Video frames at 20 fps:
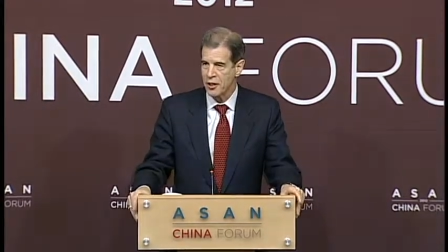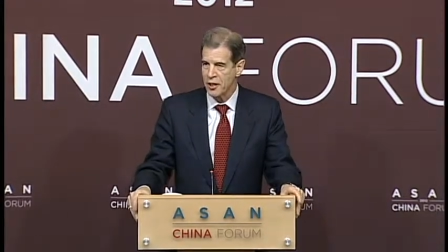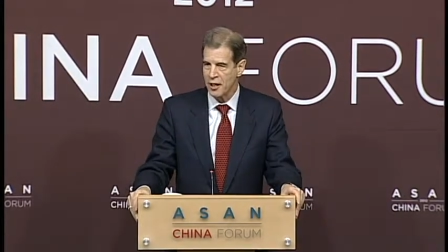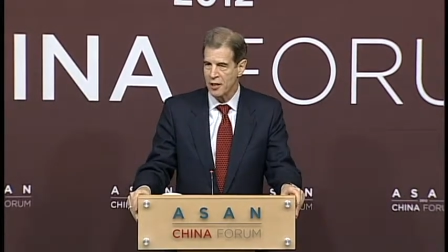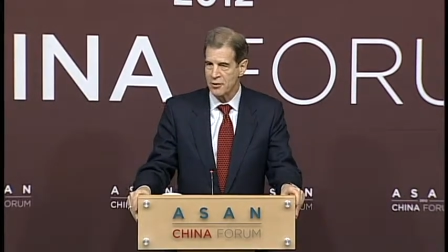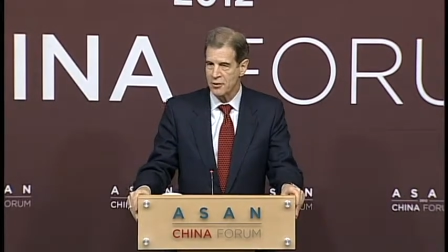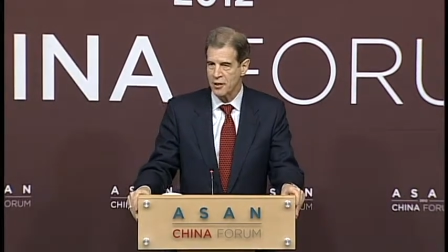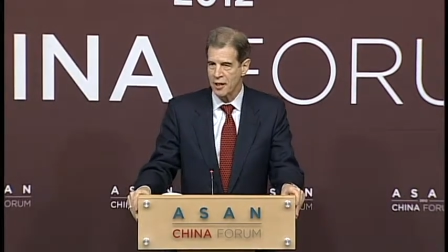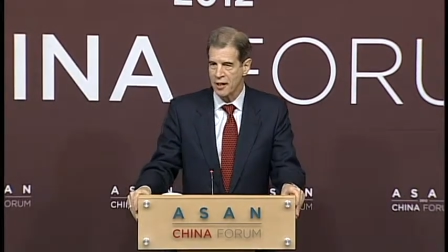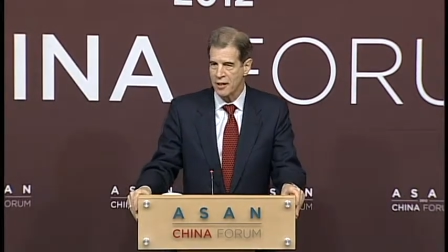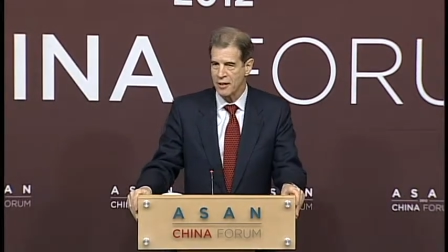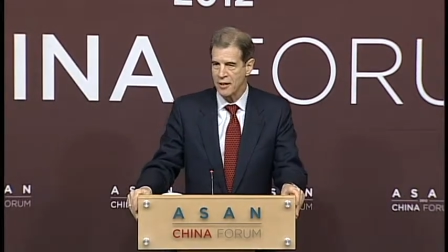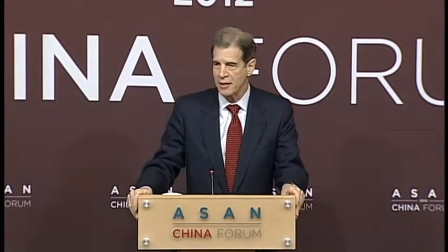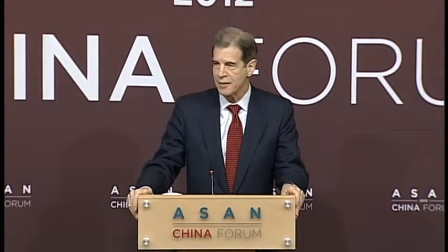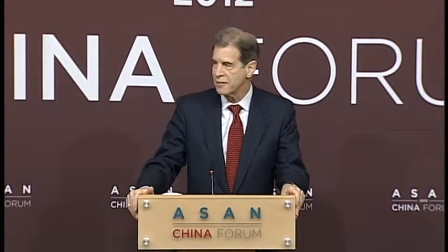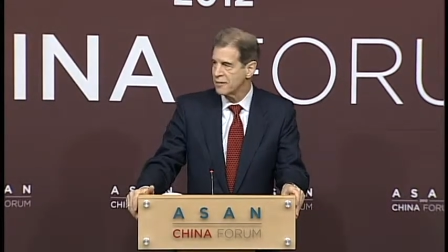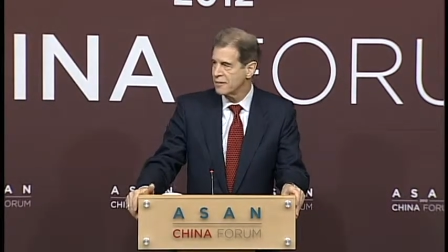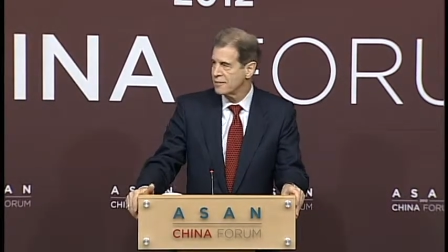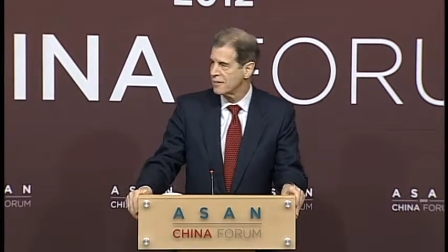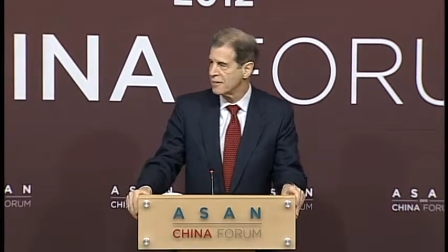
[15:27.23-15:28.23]
I'll try to
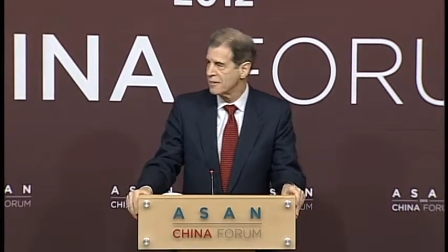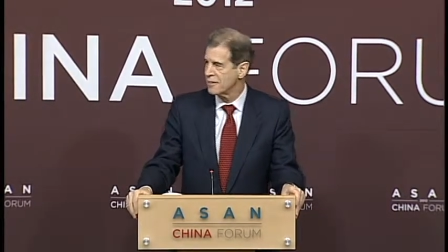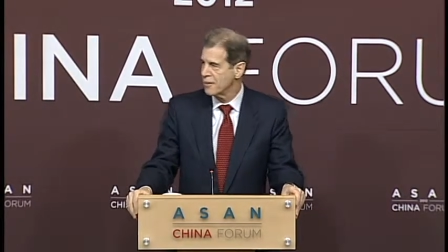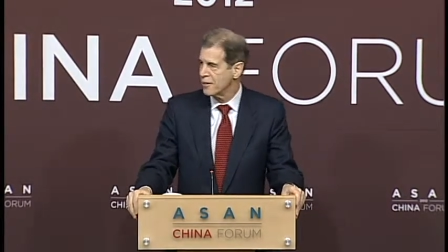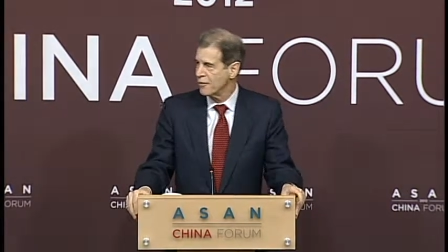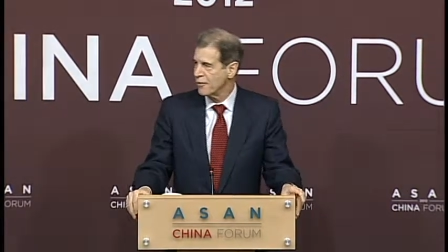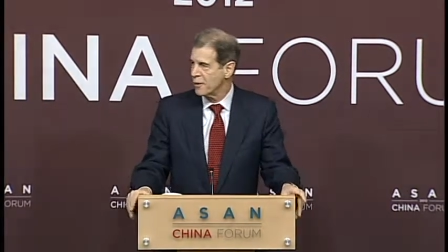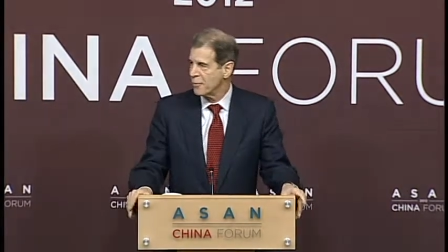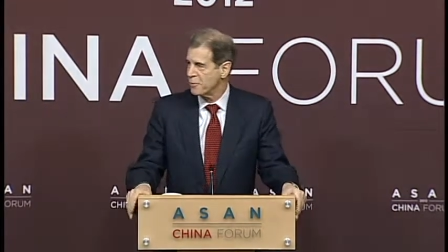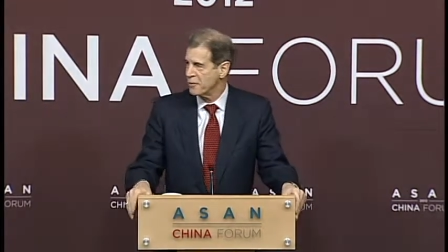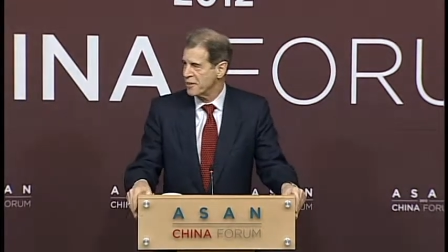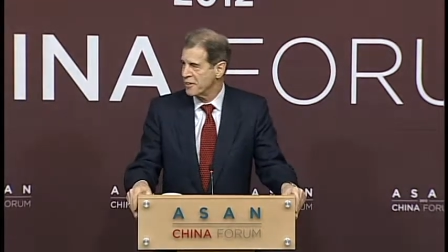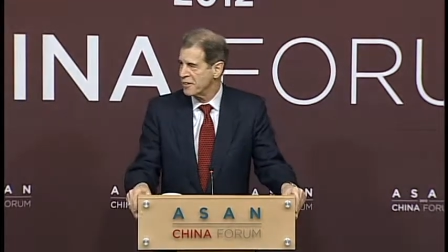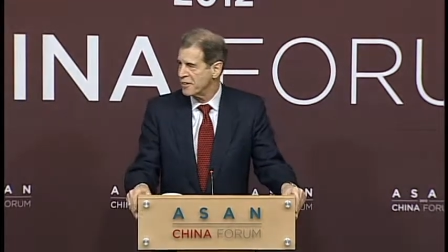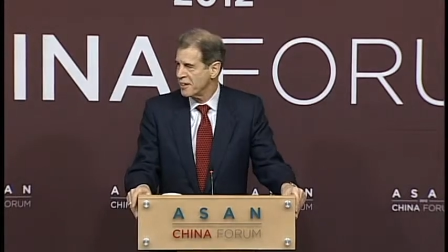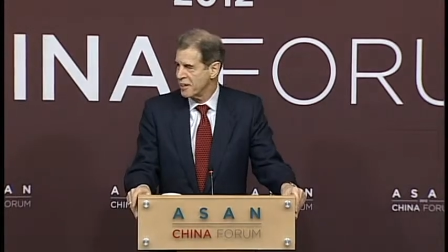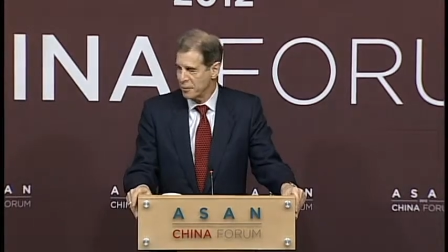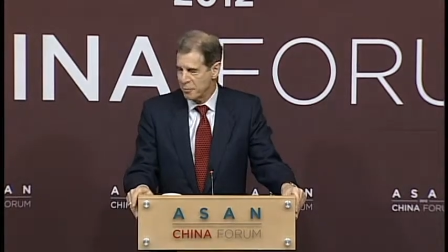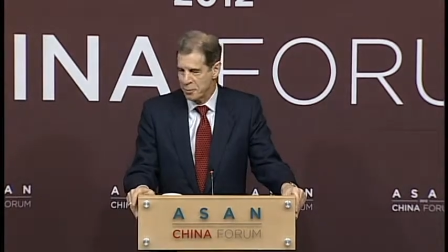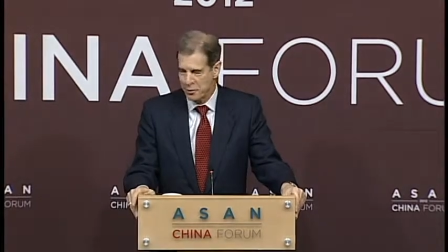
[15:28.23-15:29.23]
live up to
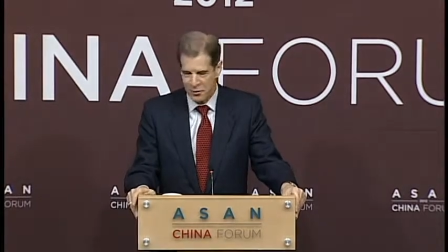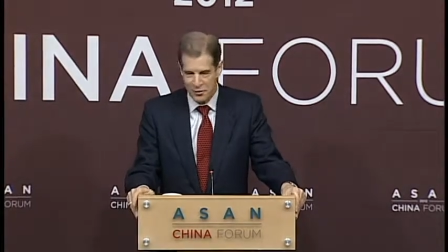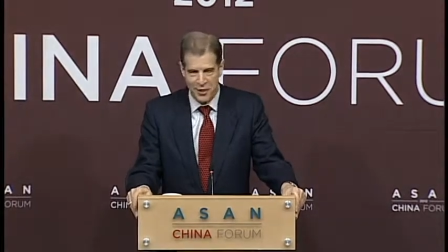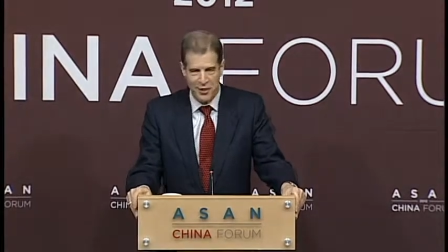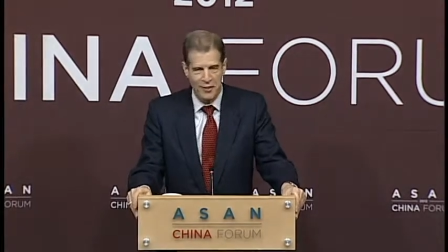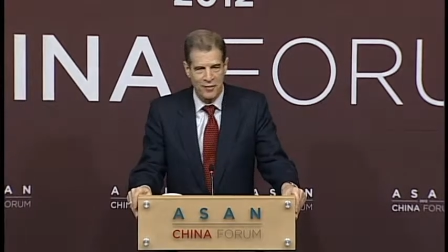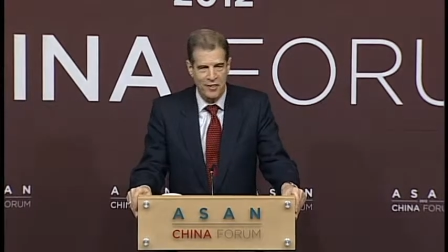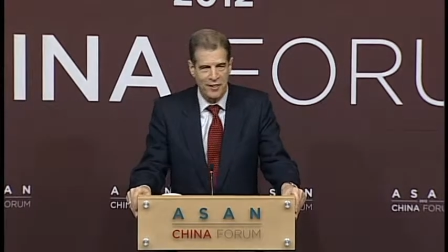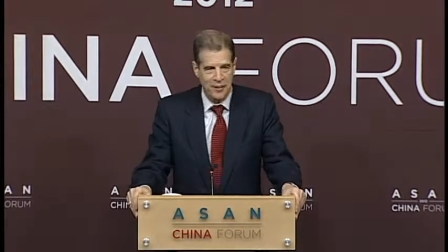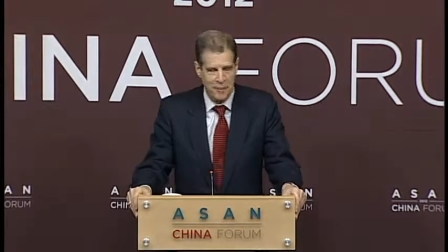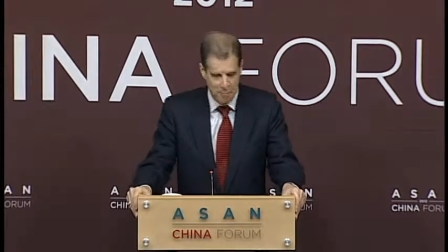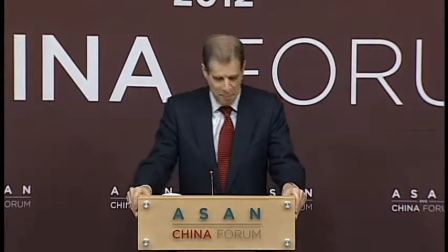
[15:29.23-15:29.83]
10% of it.